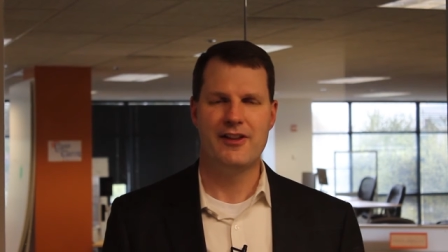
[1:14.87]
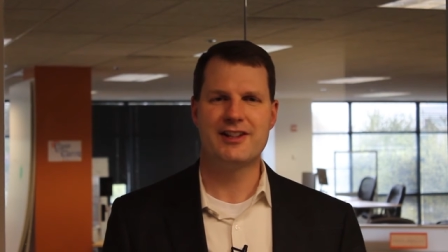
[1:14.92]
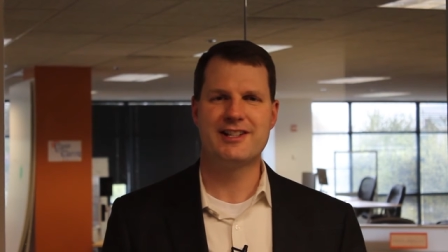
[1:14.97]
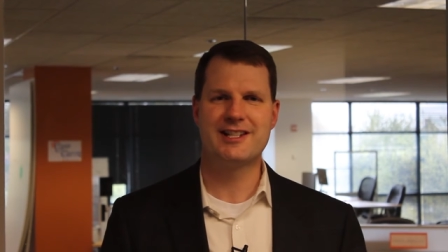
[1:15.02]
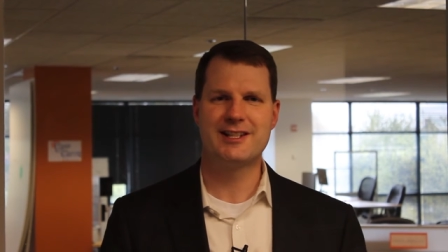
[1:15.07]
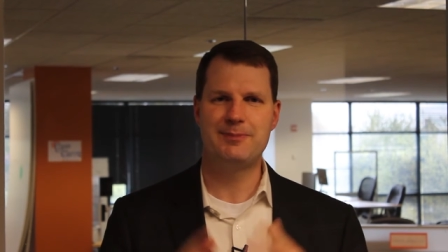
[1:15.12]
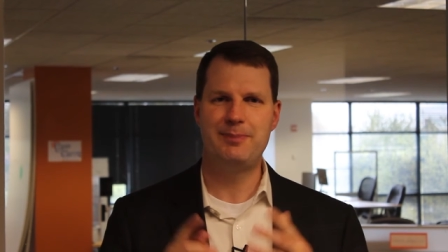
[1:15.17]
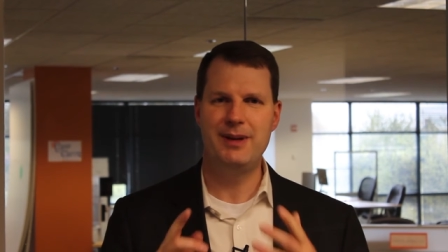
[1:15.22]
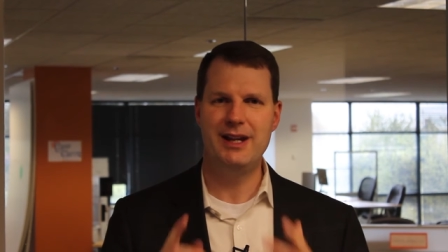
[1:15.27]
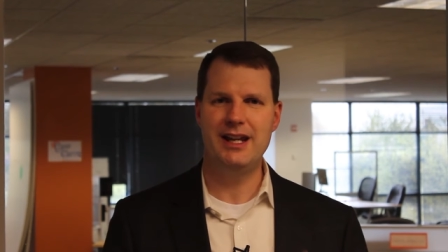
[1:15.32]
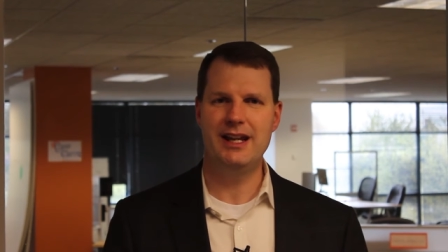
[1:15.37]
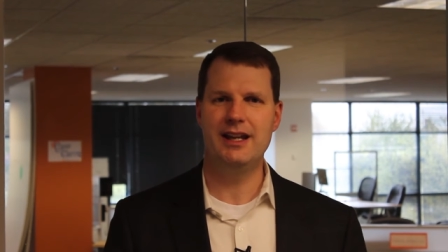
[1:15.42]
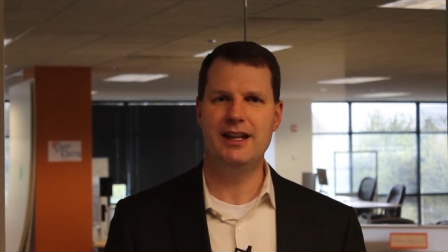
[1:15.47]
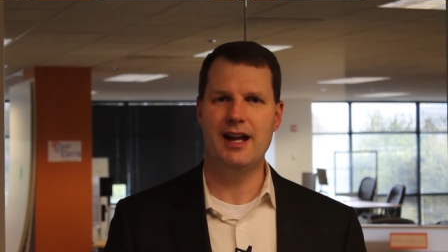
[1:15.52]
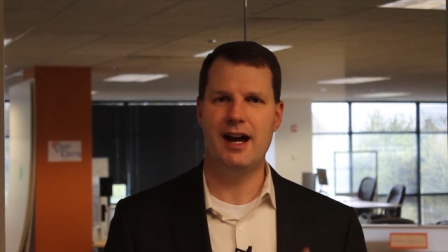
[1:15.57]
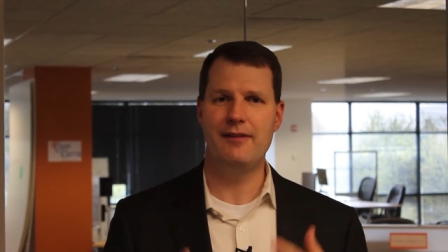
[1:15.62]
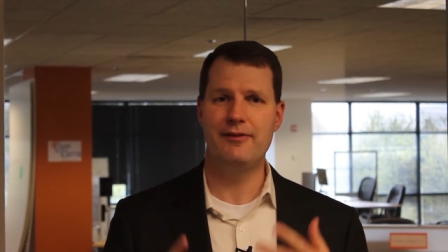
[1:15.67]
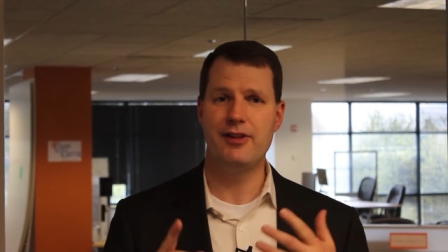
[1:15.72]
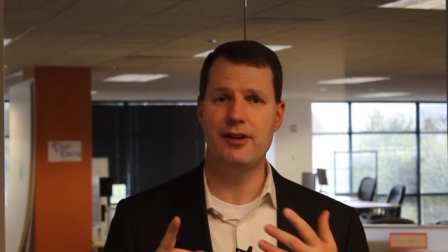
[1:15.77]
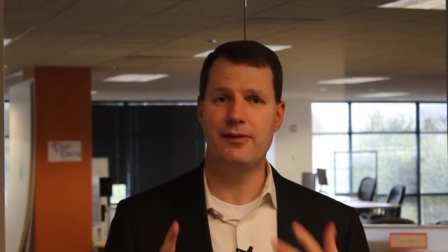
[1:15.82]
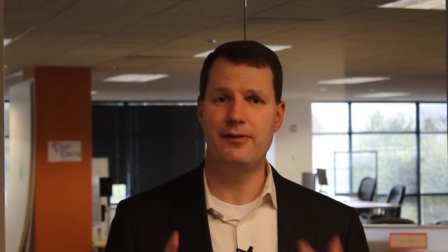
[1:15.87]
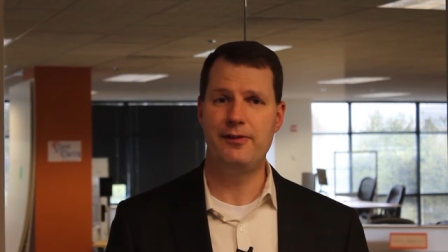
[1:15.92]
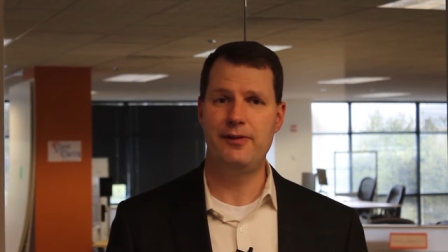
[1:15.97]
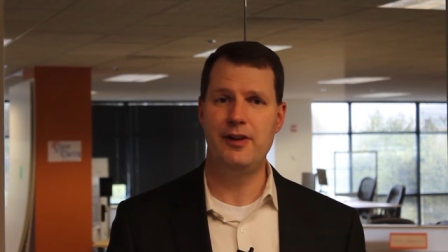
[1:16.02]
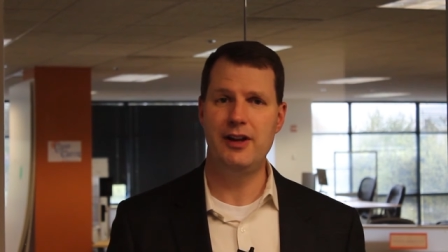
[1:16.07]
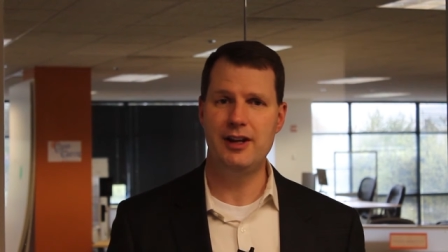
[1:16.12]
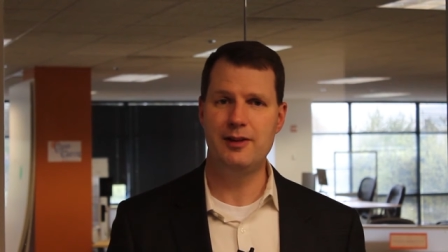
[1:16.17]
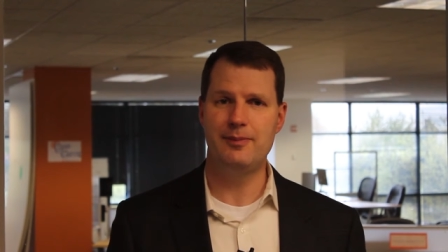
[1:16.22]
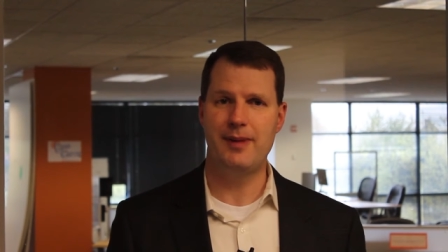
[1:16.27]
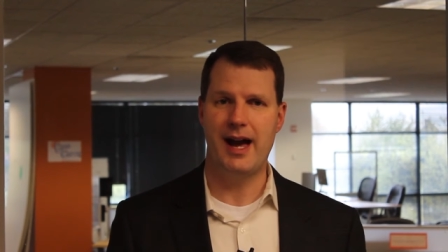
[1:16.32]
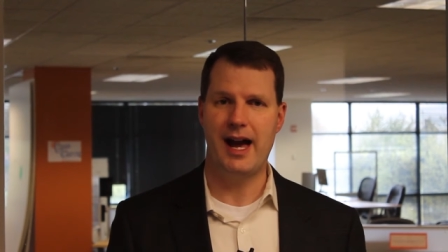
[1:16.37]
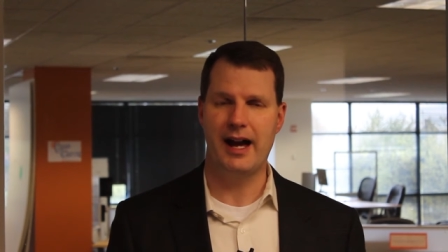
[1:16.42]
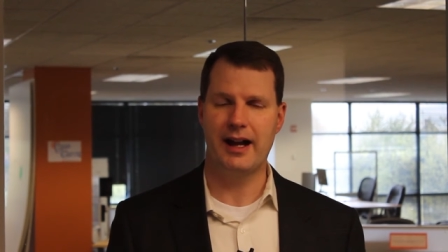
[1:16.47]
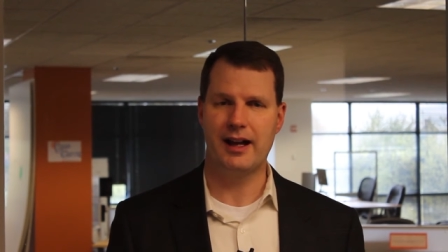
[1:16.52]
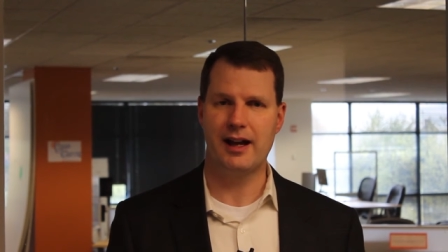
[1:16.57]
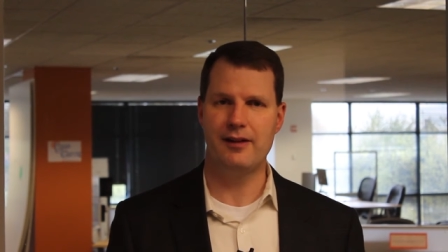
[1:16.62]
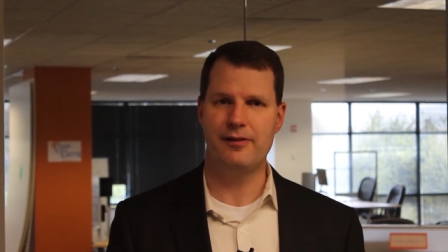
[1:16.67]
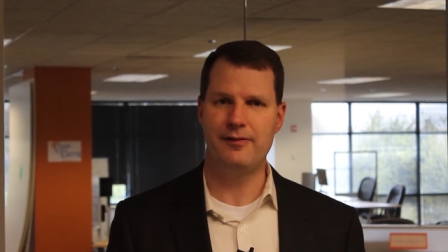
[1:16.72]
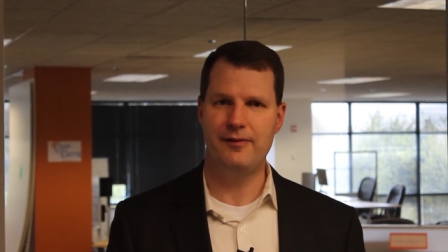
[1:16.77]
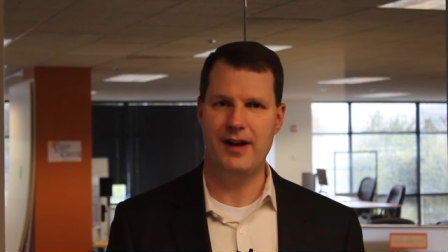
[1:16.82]
The speed of the
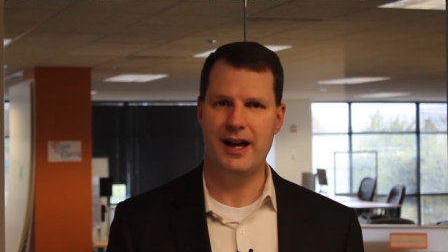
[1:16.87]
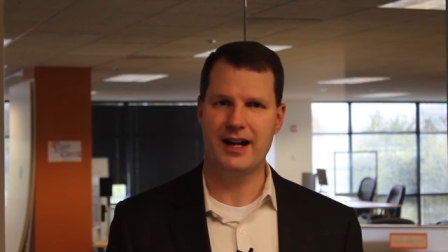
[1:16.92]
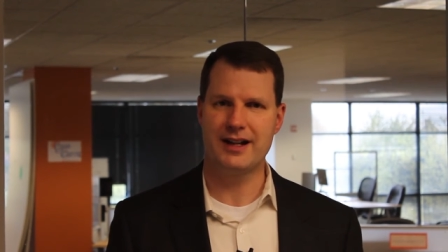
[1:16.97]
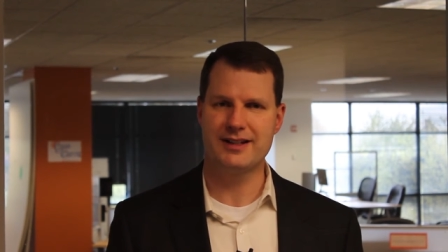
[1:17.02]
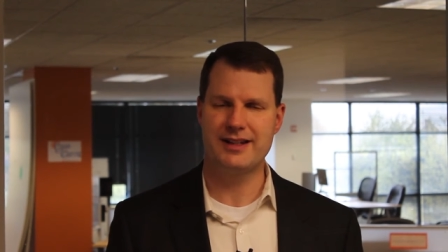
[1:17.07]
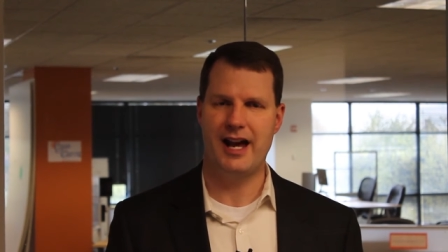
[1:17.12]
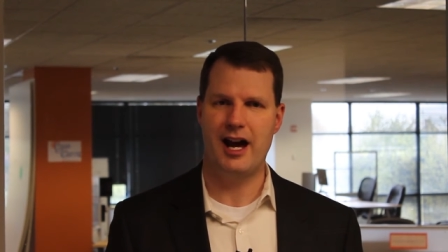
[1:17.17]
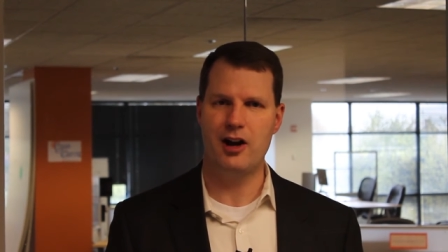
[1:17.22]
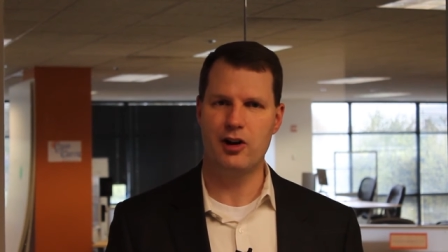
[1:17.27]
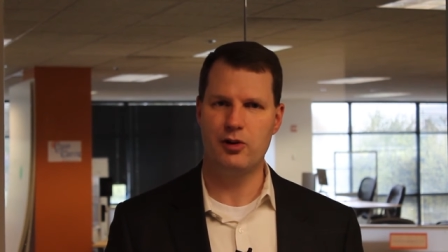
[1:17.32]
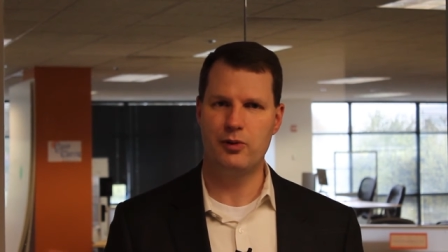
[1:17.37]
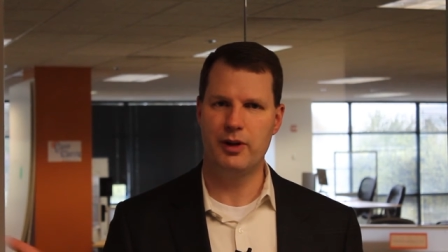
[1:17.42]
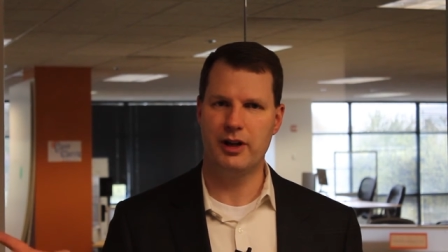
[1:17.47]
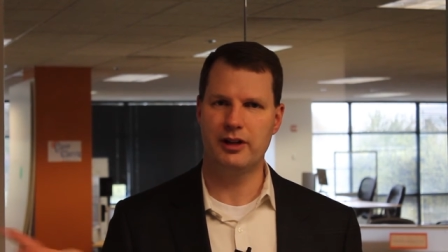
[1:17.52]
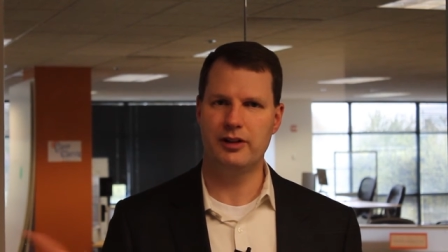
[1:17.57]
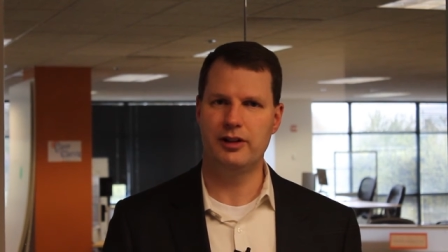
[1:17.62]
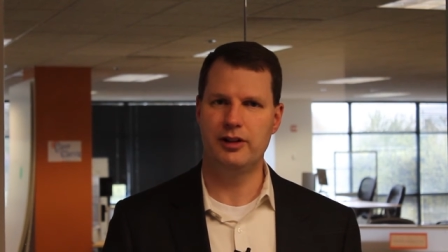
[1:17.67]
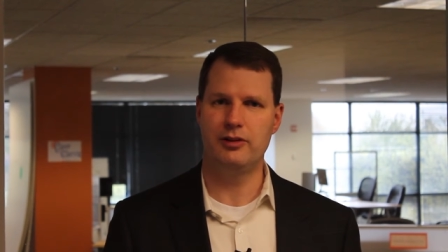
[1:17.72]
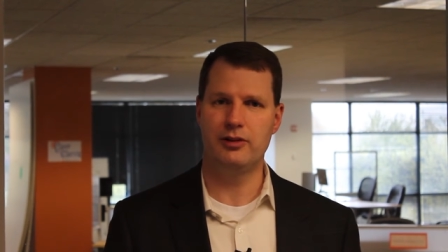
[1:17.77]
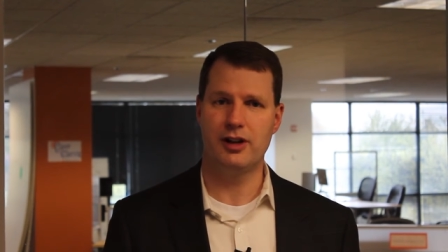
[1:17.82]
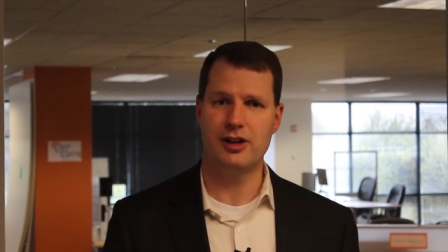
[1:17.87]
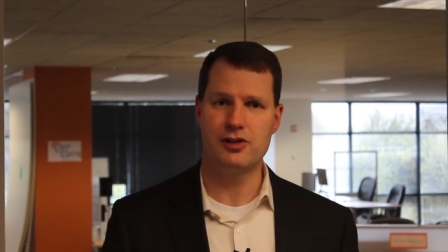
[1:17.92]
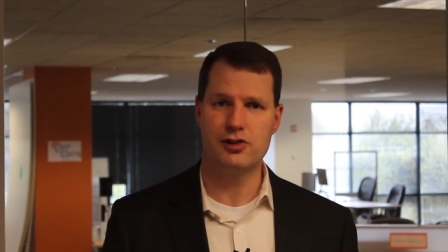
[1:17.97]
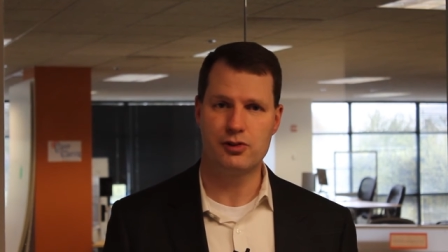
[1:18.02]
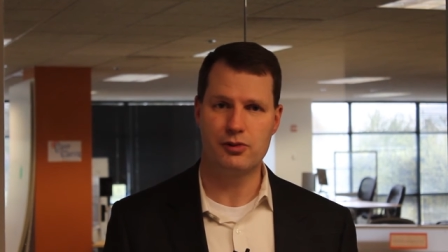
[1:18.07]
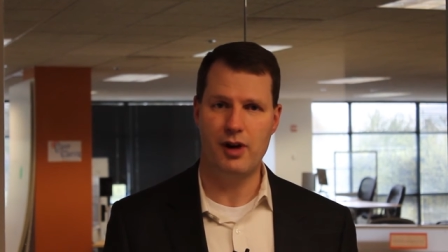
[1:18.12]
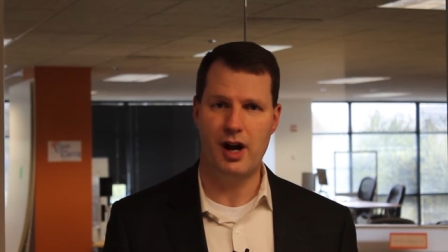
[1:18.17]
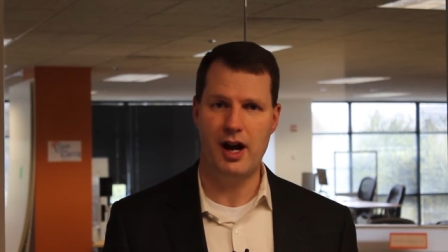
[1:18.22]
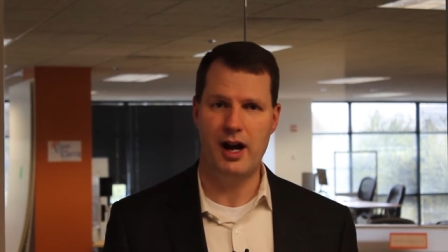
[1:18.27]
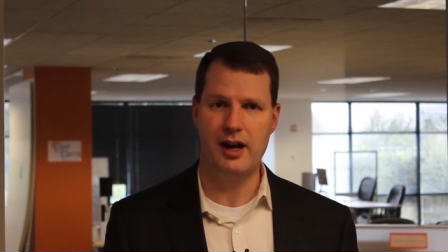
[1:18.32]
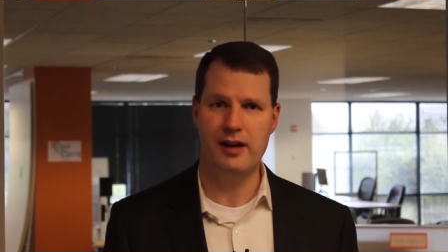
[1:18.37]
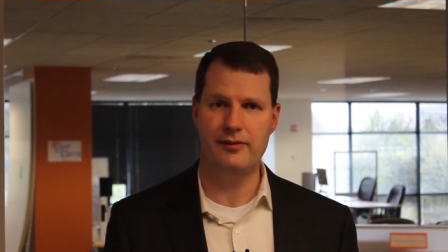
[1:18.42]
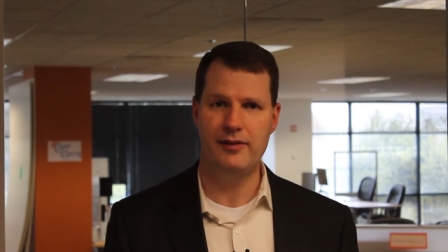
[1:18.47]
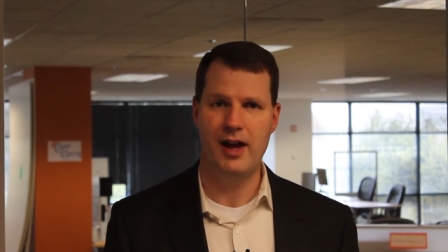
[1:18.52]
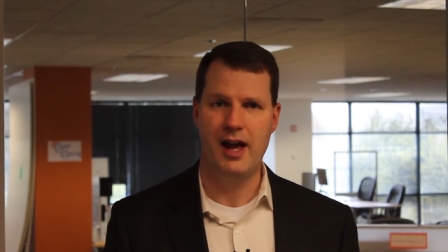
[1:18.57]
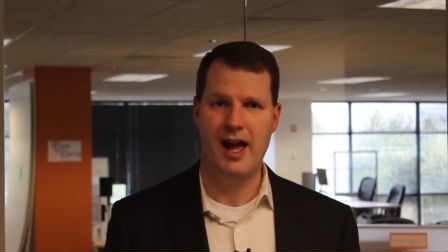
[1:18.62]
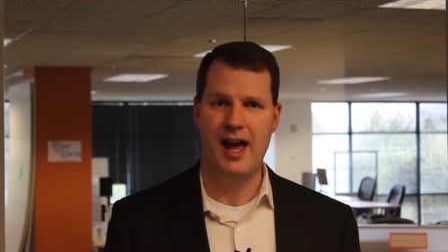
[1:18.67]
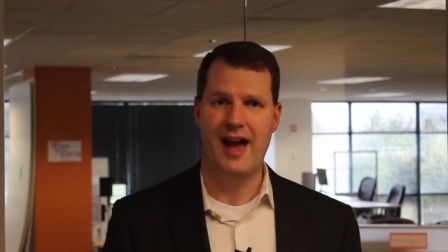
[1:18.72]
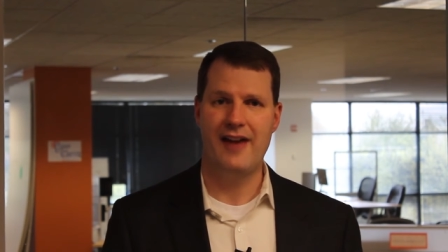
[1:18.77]
feedback affects how quickly you can drive,